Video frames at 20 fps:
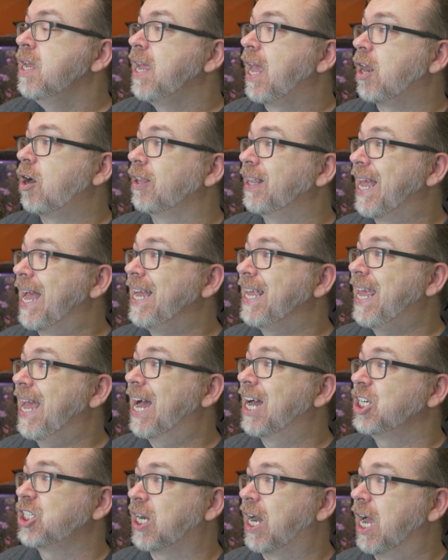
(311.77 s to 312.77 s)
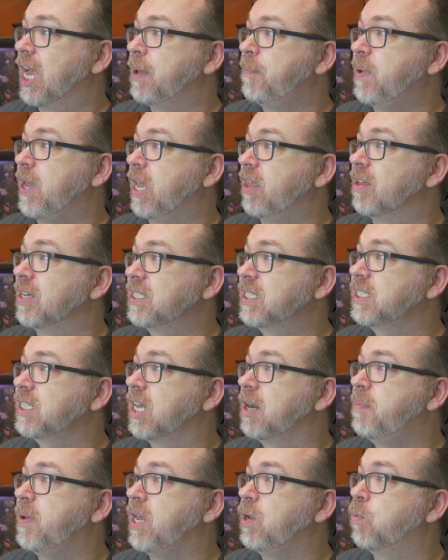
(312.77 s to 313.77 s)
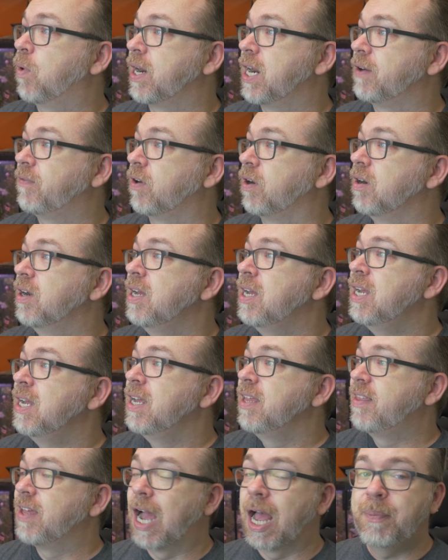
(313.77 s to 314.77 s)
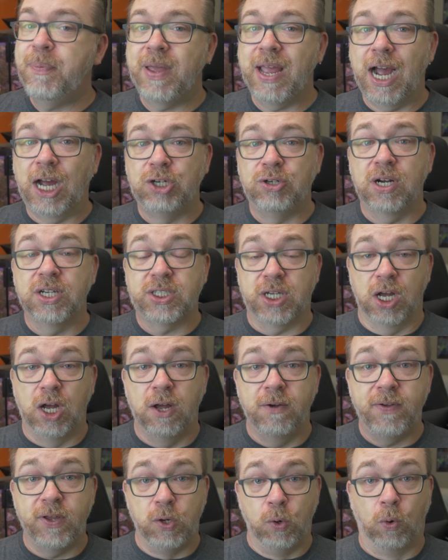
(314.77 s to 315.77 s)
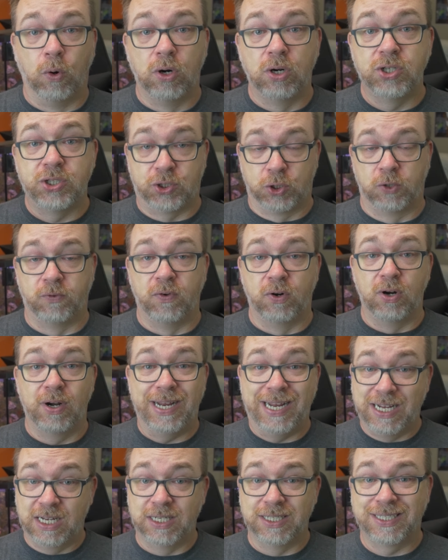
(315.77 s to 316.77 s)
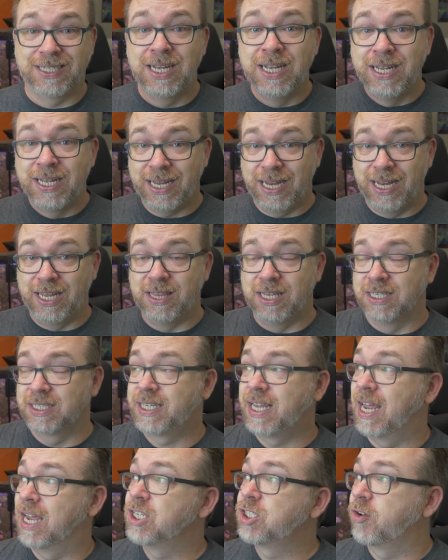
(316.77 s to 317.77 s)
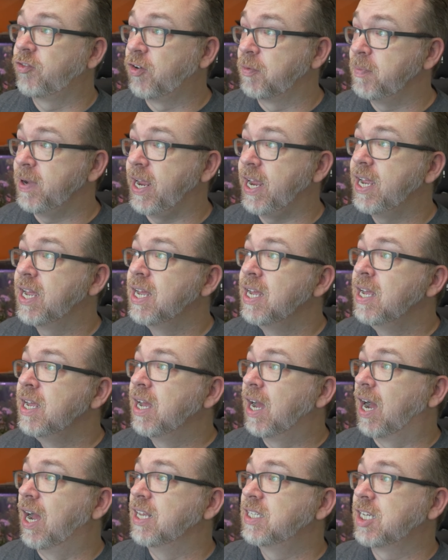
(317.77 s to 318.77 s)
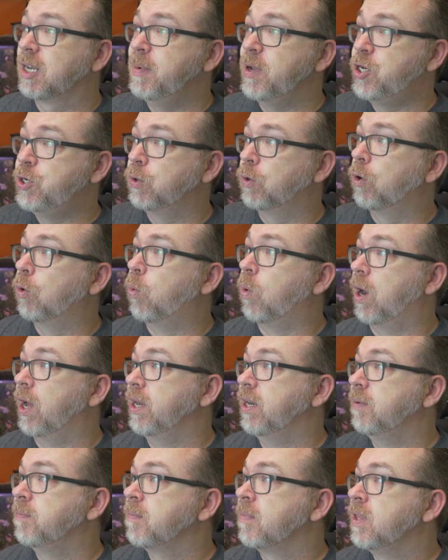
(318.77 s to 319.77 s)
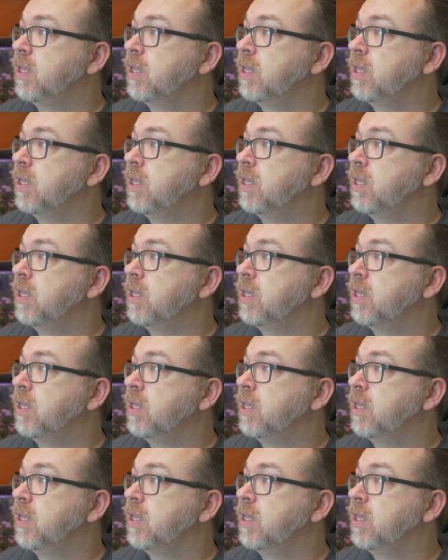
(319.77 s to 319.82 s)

And our LAN cache IP, this is going to be whatever the IP address of your server is in this case. So for me, uh, it's going to be 201.